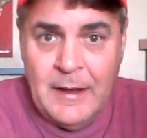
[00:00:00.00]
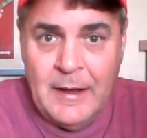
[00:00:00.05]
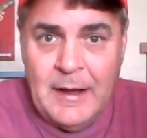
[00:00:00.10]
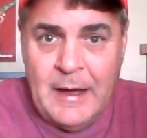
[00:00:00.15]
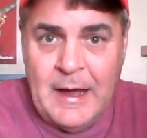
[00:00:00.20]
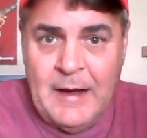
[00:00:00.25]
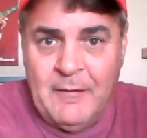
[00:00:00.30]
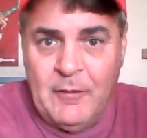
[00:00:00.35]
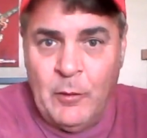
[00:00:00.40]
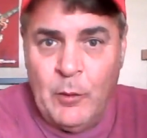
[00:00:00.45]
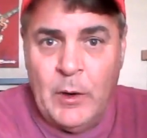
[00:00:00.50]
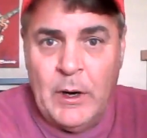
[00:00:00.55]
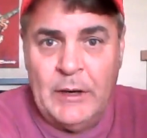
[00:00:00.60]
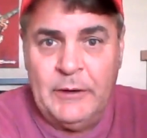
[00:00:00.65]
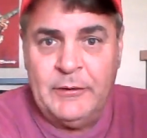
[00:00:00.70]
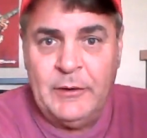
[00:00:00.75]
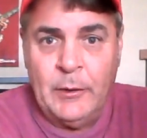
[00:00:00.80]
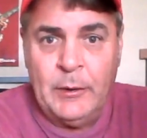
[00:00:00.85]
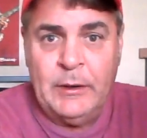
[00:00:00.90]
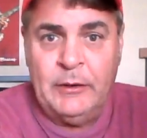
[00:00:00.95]
Hey everyone,
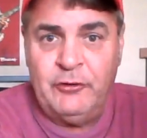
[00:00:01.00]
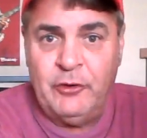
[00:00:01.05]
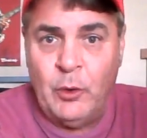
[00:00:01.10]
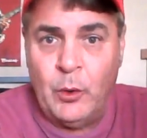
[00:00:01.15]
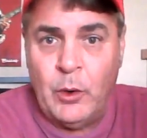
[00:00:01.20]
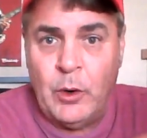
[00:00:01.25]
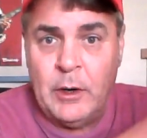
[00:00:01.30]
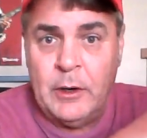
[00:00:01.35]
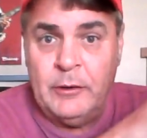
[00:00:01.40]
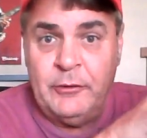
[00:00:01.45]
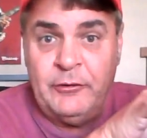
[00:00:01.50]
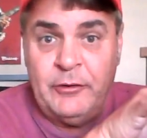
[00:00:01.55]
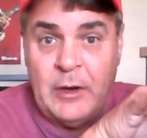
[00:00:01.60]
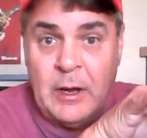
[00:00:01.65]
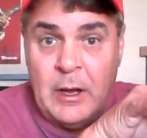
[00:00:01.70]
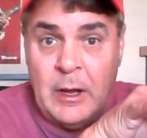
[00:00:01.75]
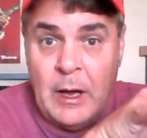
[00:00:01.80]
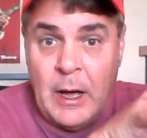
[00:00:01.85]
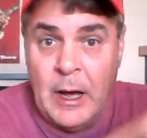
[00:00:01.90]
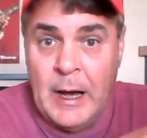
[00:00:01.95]
Tony George,
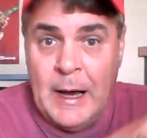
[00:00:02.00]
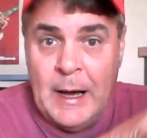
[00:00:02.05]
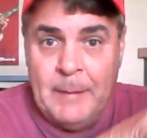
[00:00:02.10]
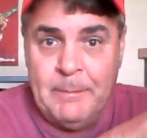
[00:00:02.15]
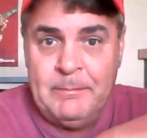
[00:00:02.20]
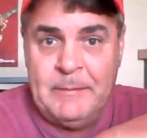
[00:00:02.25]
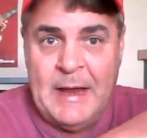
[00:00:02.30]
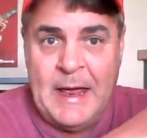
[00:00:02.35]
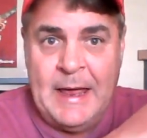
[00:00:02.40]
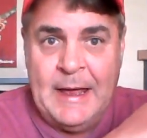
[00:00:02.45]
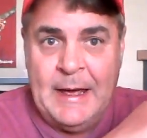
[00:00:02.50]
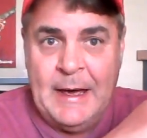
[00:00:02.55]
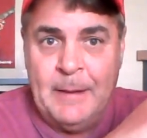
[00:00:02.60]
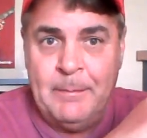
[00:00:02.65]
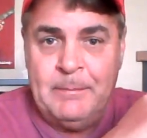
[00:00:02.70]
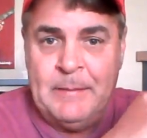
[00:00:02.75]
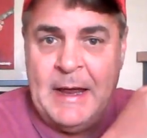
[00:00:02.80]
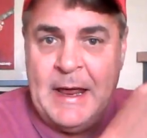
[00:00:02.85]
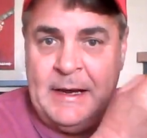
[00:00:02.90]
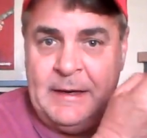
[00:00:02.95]
Hump Day
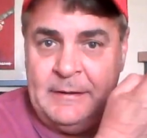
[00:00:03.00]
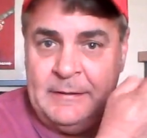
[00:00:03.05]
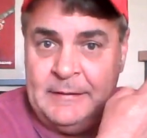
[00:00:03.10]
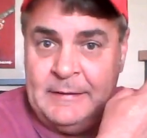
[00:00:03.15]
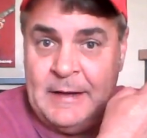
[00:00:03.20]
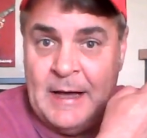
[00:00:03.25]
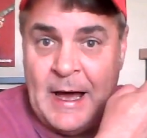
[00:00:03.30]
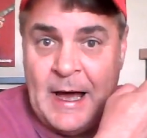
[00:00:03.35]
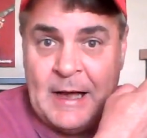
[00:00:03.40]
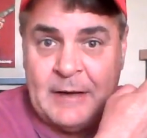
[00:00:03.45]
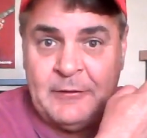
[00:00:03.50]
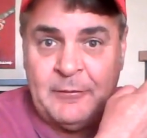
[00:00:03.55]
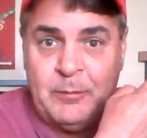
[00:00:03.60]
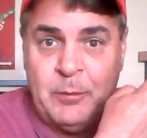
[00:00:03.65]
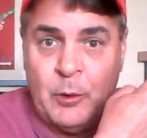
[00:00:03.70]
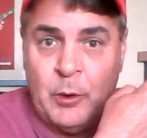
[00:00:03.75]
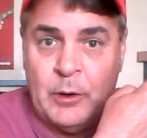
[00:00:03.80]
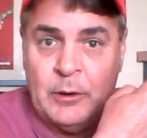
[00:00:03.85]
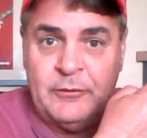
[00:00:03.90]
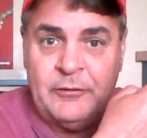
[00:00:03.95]
update,
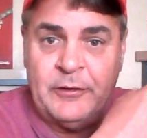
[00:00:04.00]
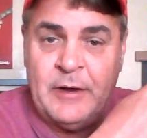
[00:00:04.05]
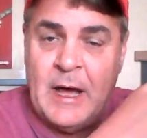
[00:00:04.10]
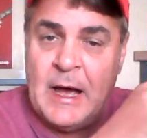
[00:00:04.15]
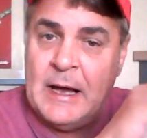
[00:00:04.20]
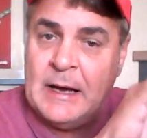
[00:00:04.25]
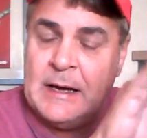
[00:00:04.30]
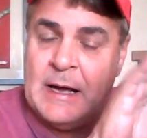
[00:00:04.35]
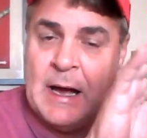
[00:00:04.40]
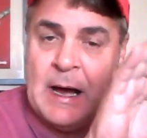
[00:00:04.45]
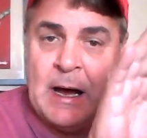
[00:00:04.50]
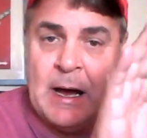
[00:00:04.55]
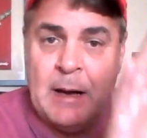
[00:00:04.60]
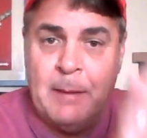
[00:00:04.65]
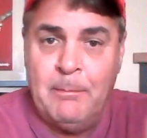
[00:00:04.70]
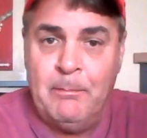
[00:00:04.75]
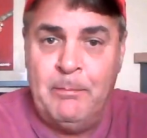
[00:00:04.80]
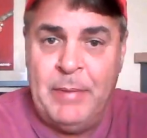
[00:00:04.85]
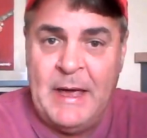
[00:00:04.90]
DocSports.com.